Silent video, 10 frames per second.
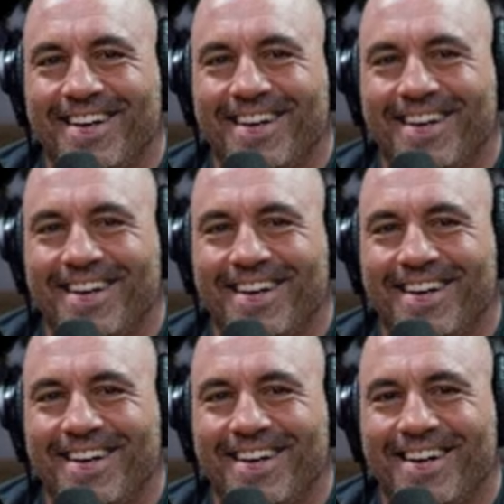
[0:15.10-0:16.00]

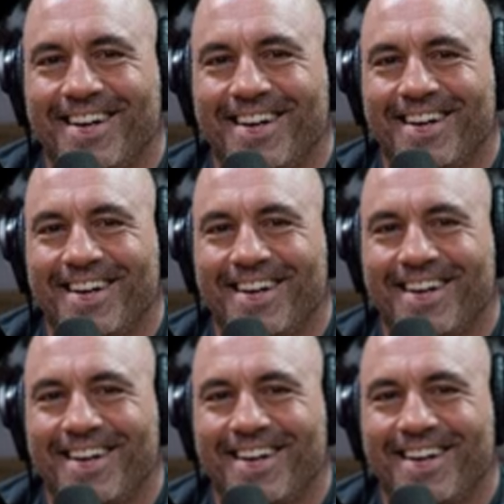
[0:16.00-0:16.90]

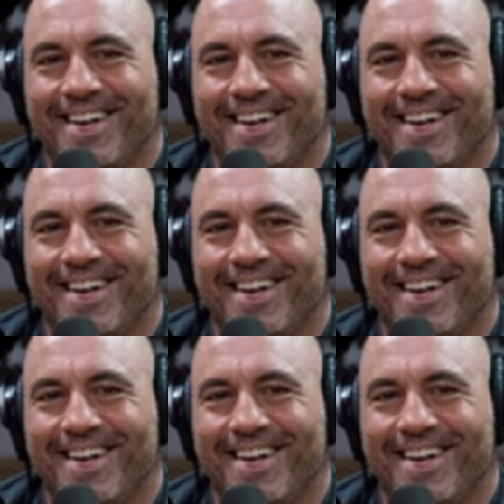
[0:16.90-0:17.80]

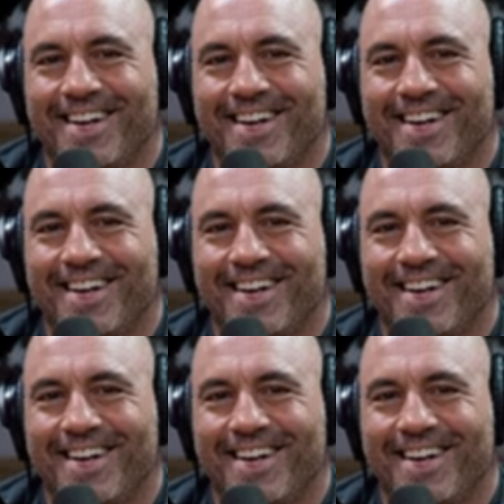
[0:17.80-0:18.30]
No words are spoken by the person on screen.